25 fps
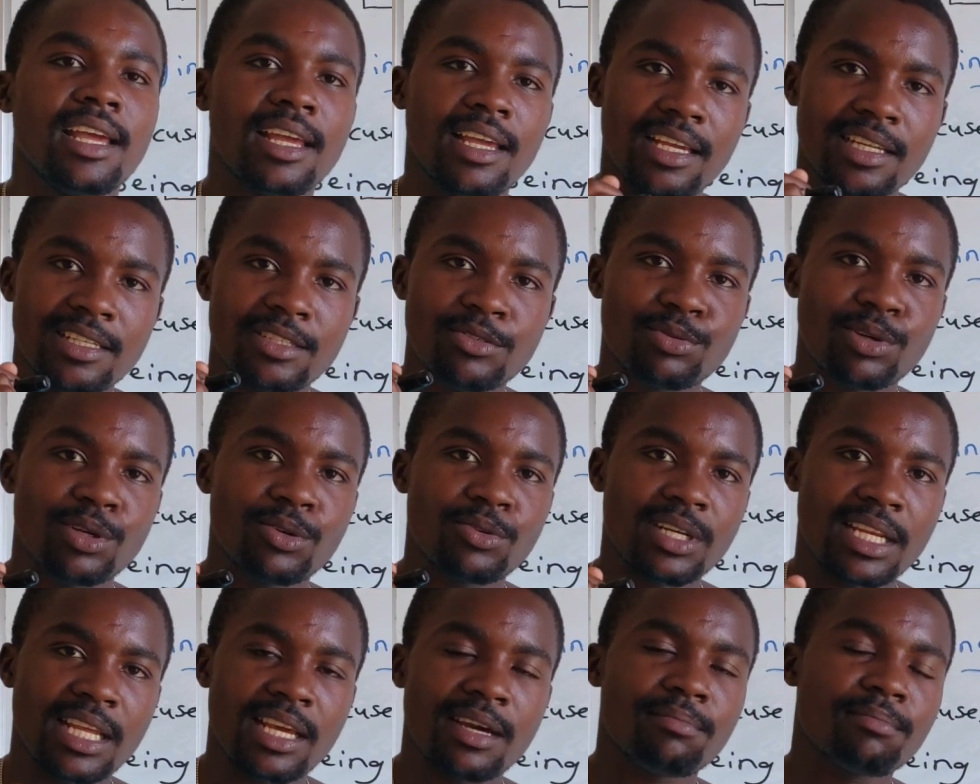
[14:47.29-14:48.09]
it will
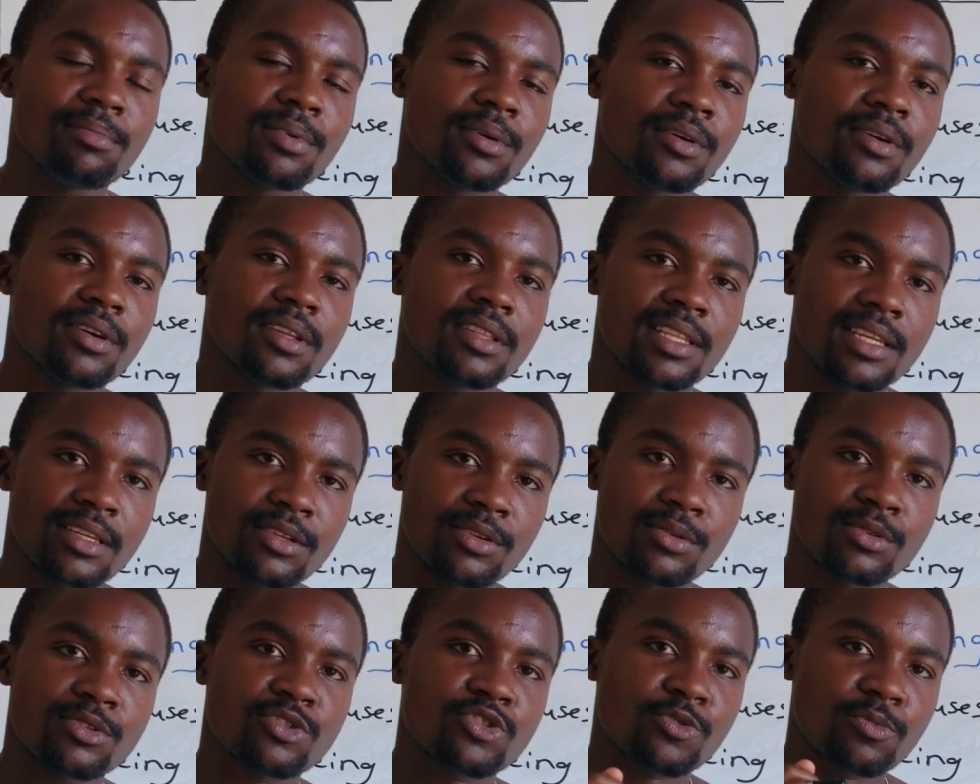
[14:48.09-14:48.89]
enable the
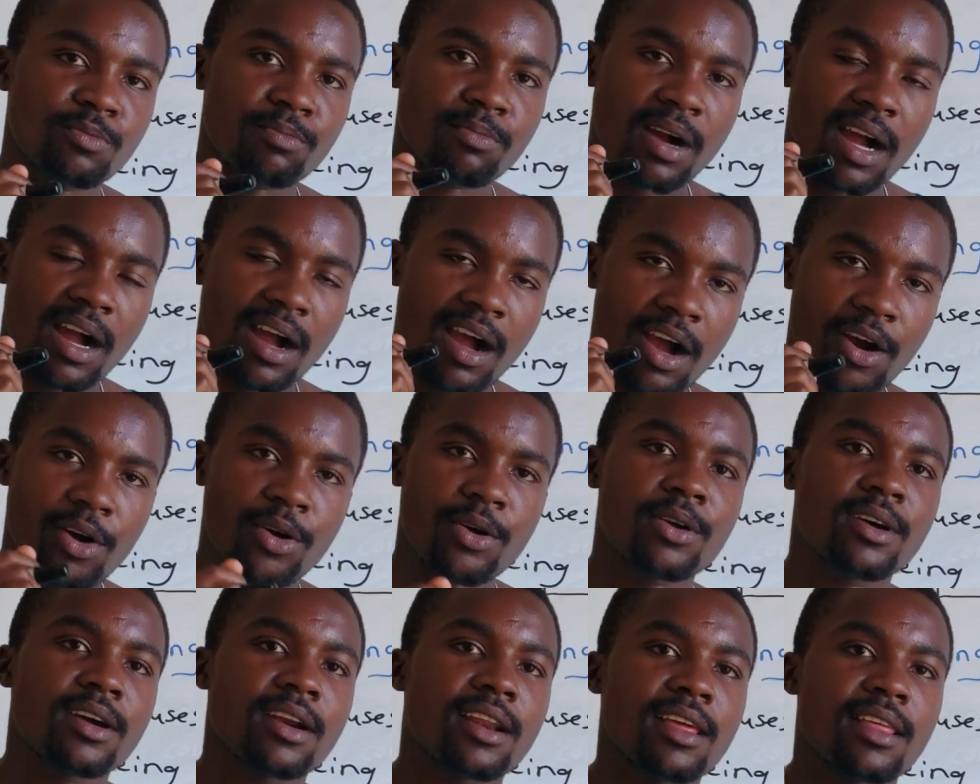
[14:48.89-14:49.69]
YouTube
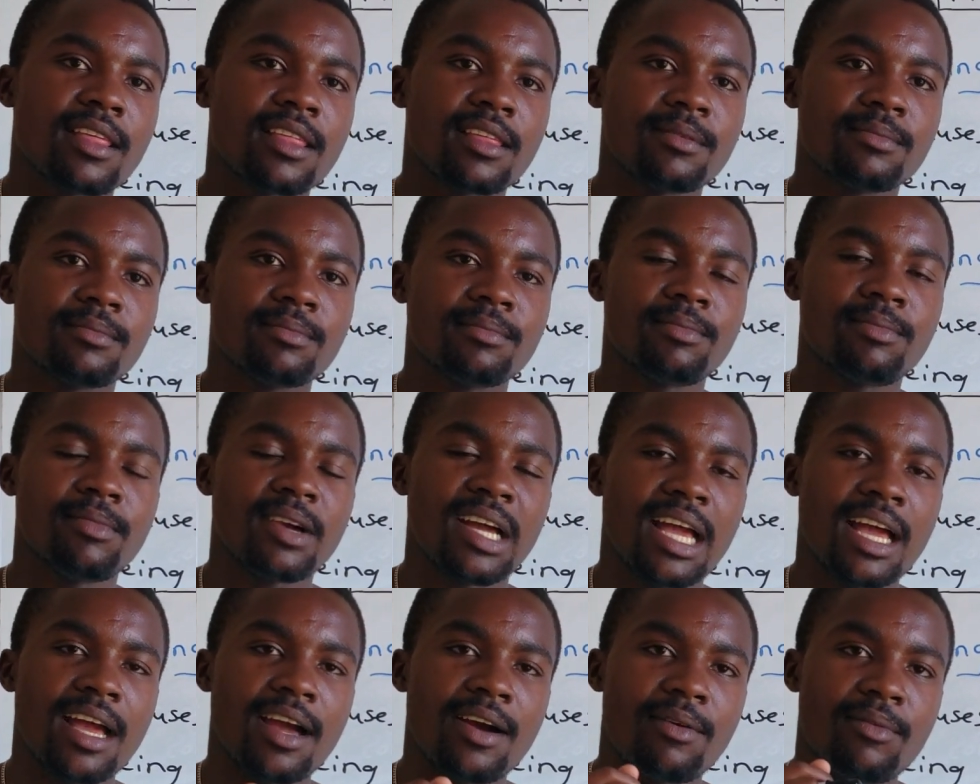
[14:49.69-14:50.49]
algorithm
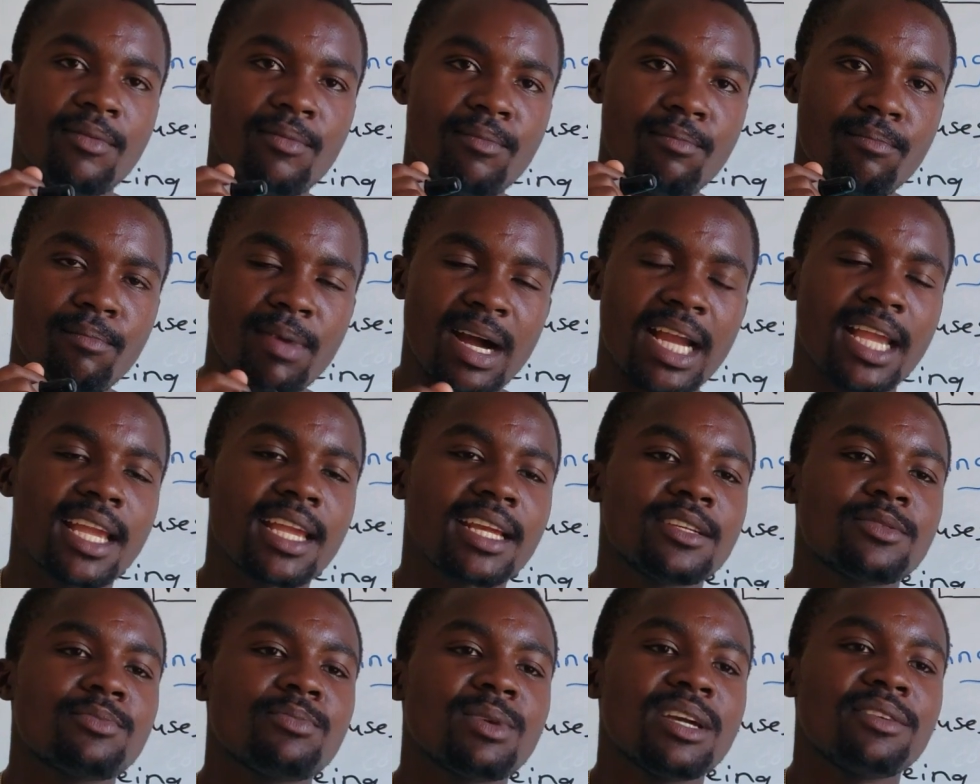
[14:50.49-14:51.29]

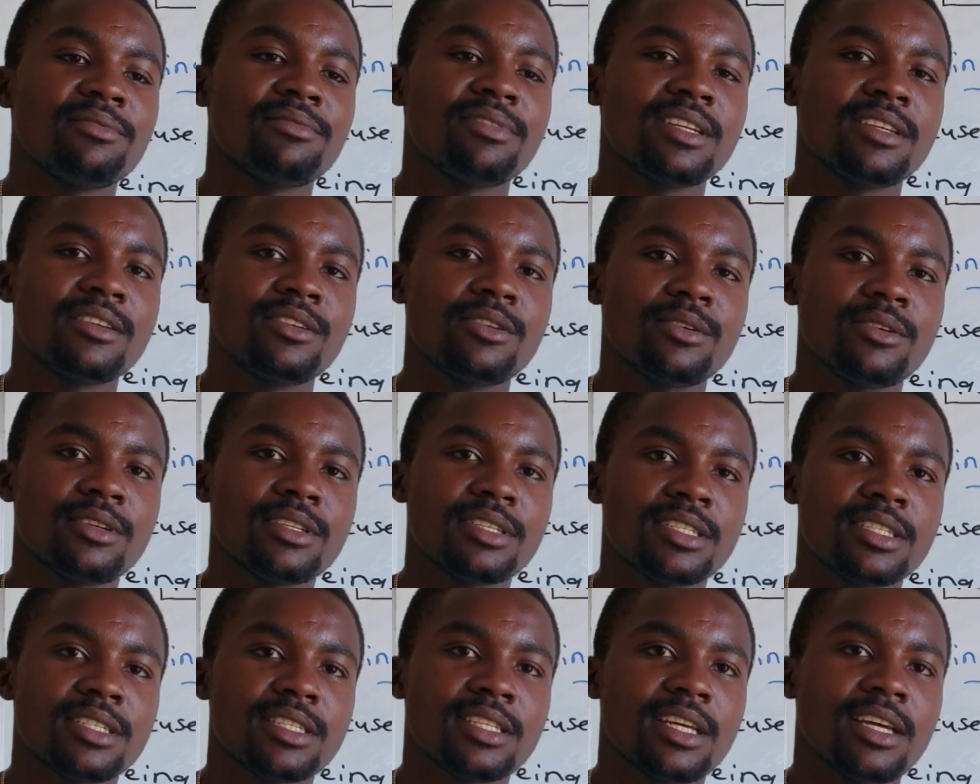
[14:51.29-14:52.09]
market my
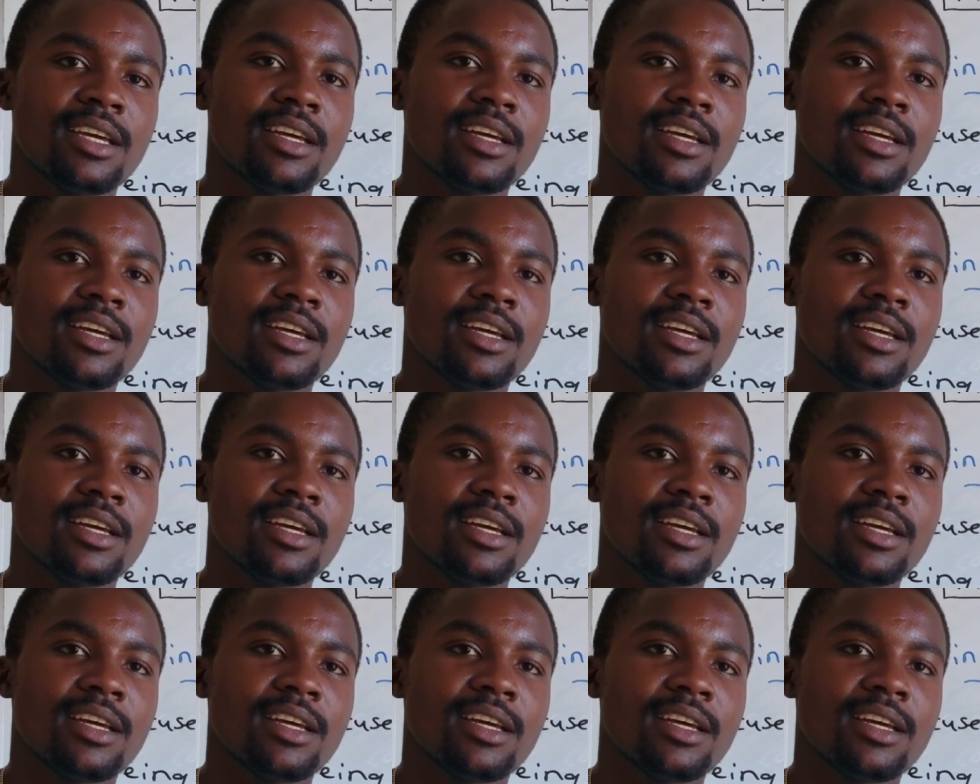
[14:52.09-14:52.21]
videos.